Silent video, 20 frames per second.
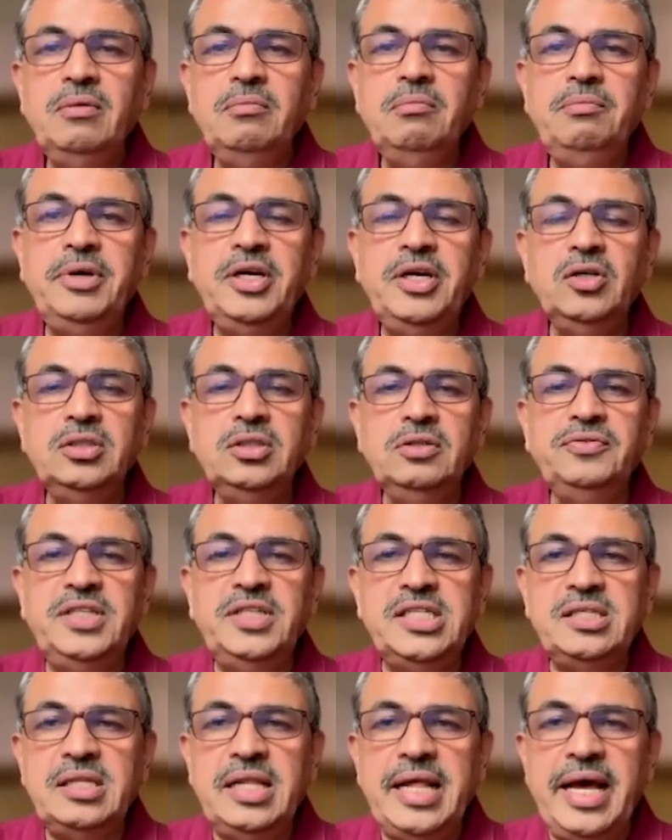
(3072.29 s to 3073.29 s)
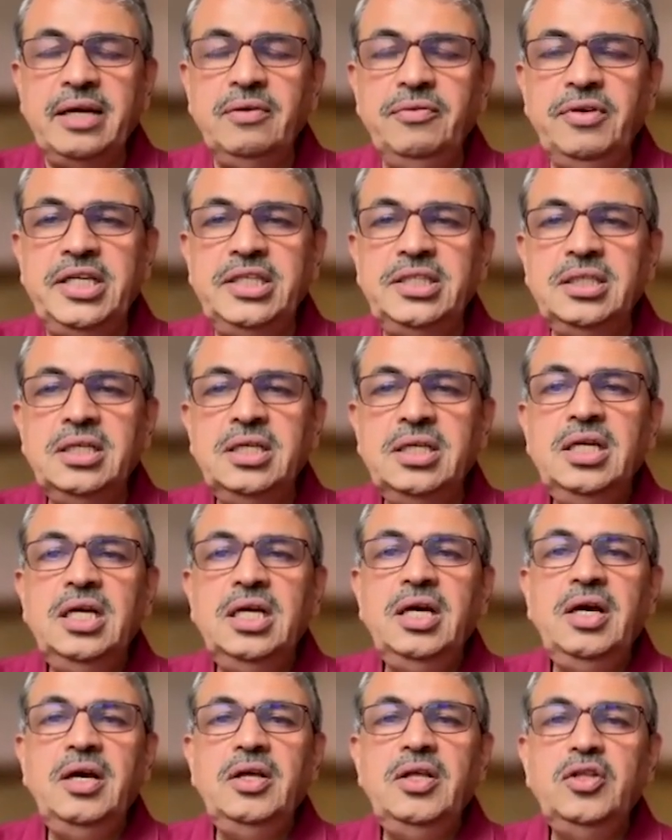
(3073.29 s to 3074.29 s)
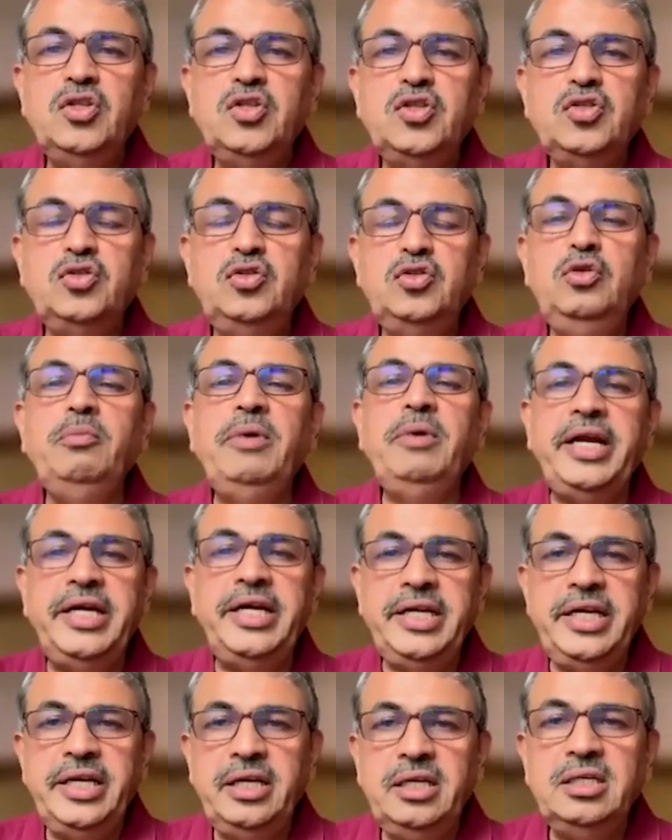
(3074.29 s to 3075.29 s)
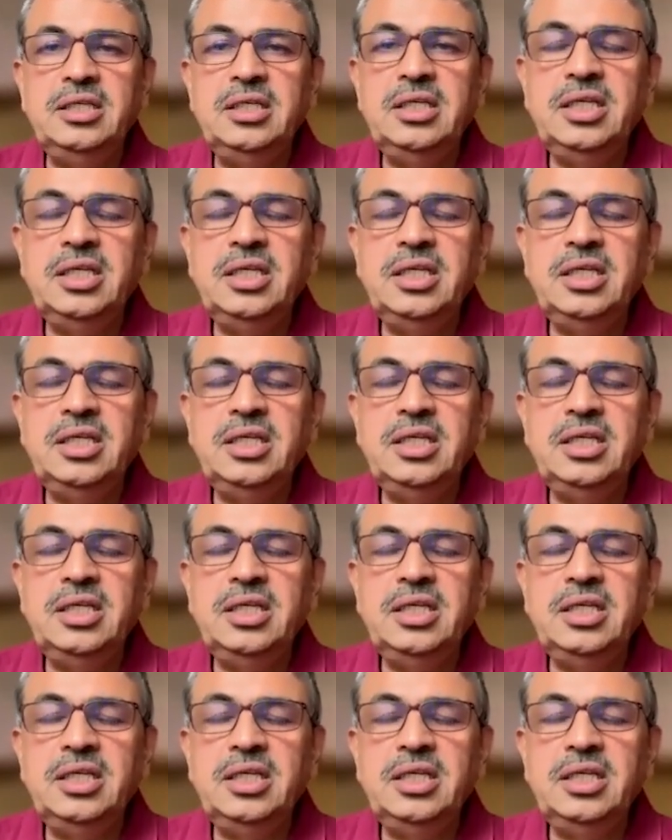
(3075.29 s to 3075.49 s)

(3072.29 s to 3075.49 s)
Because of this language, humanity